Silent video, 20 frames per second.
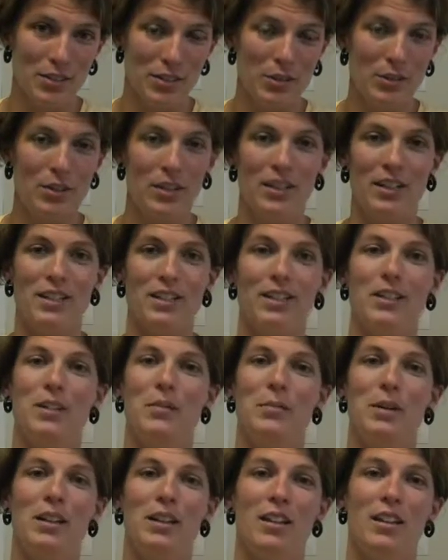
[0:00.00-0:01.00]
You can
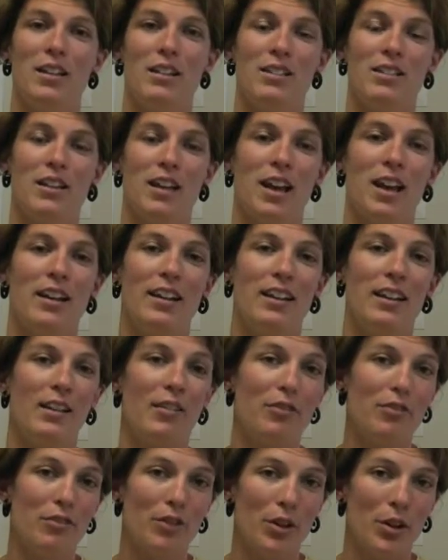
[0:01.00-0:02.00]
email us at
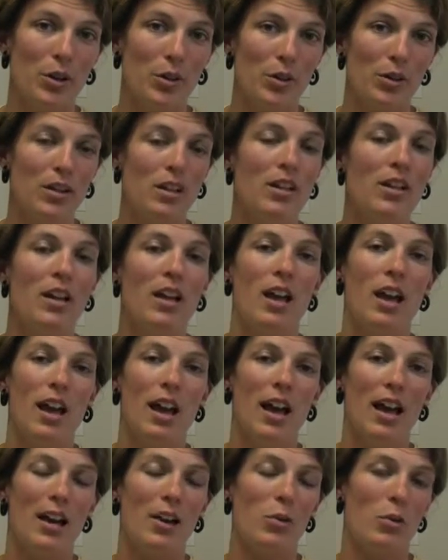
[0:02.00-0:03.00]

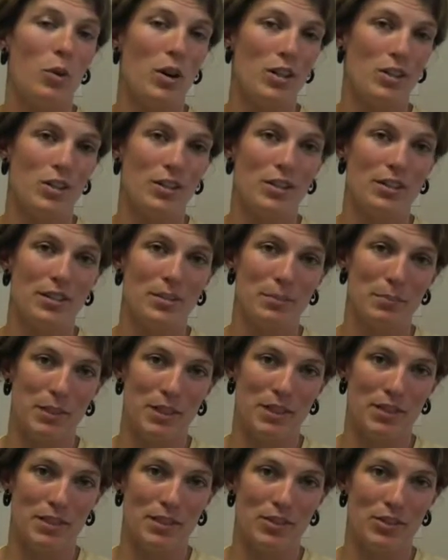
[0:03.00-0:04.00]

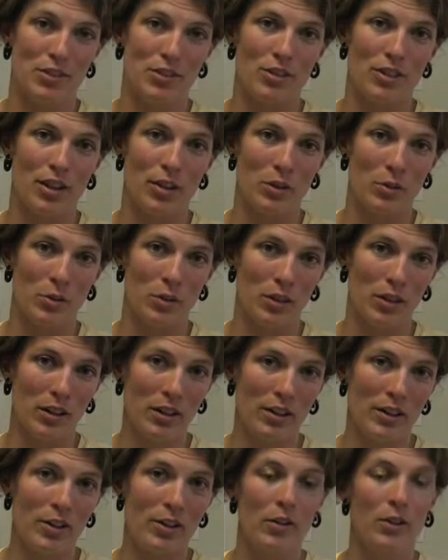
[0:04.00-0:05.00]

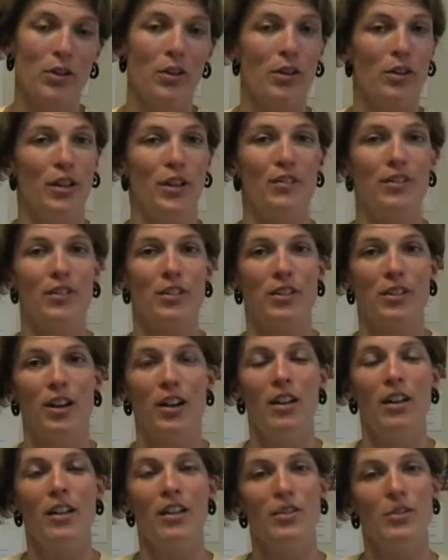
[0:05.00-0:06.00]
info@washingtonpeacecenter.org or give us a
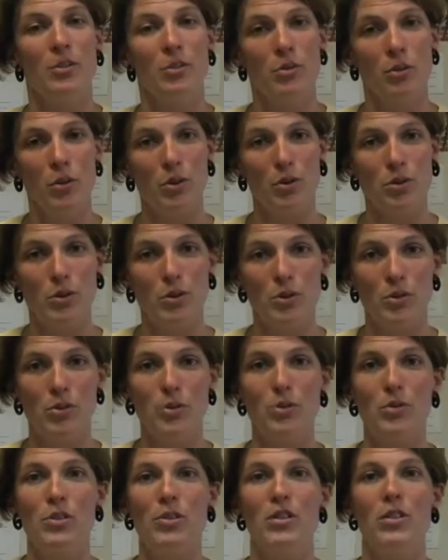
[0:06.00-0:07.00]
call at
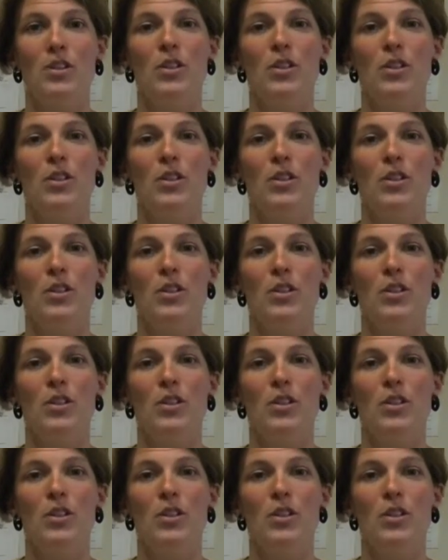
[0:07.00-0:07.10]
202-234-2000.